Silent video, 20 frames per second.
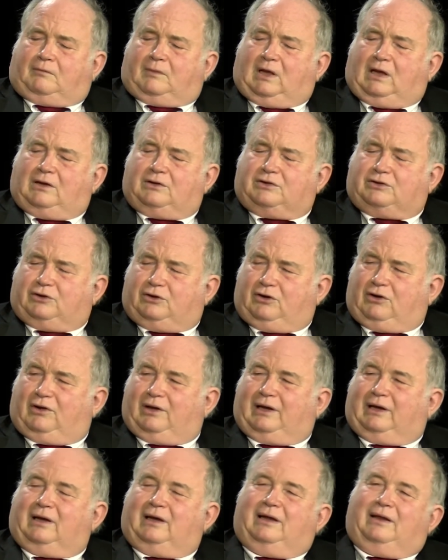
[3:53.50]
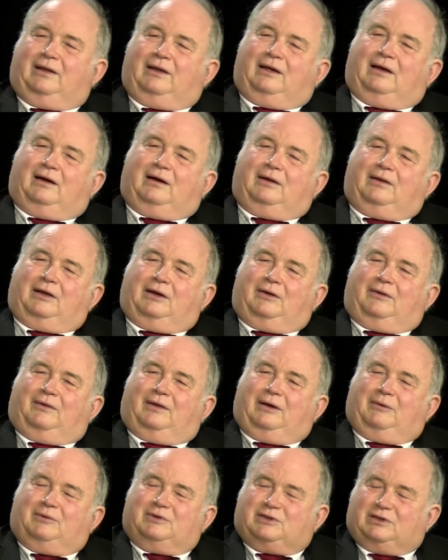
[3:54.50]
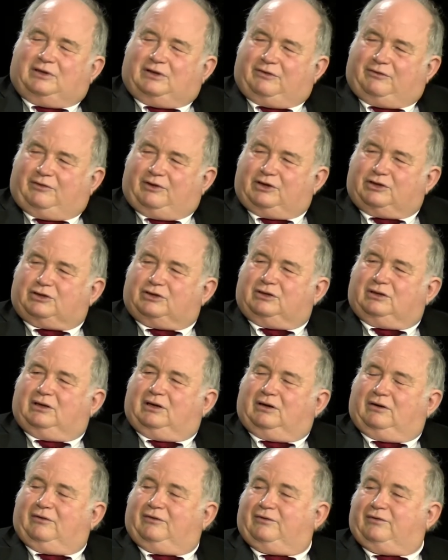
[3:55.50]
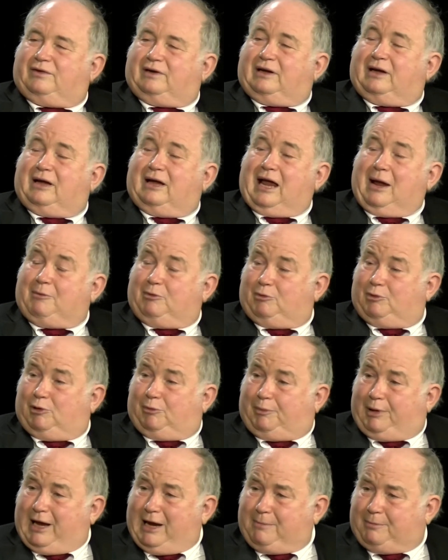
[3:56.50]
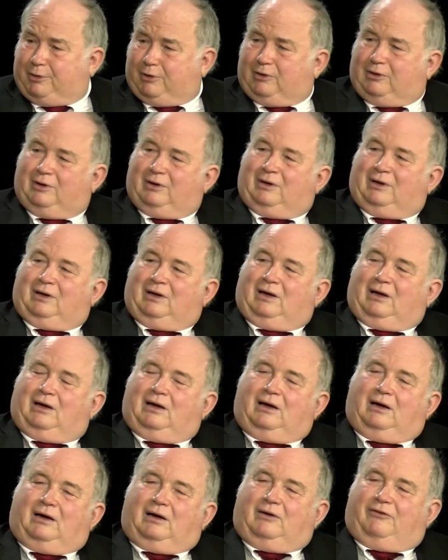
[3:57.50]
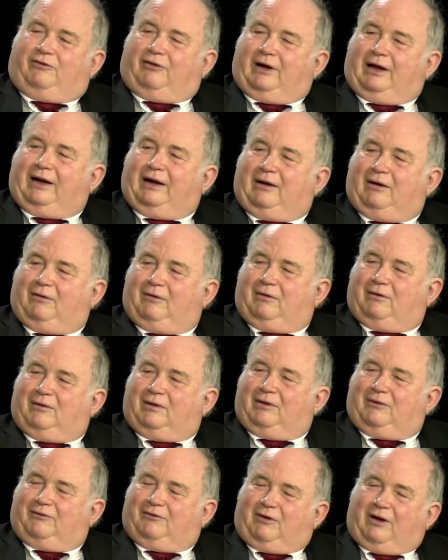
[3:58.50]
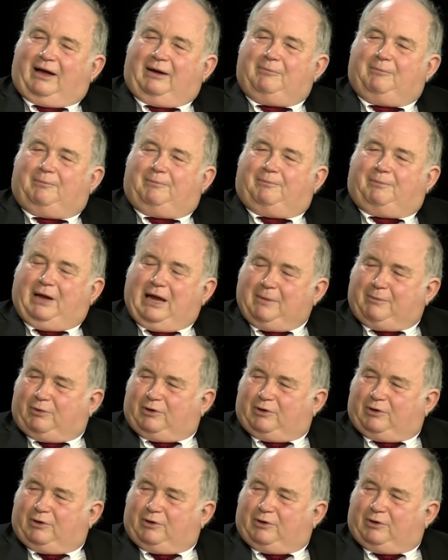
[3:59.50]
Sterling, and that was a division of Hammermill Paper, fine paper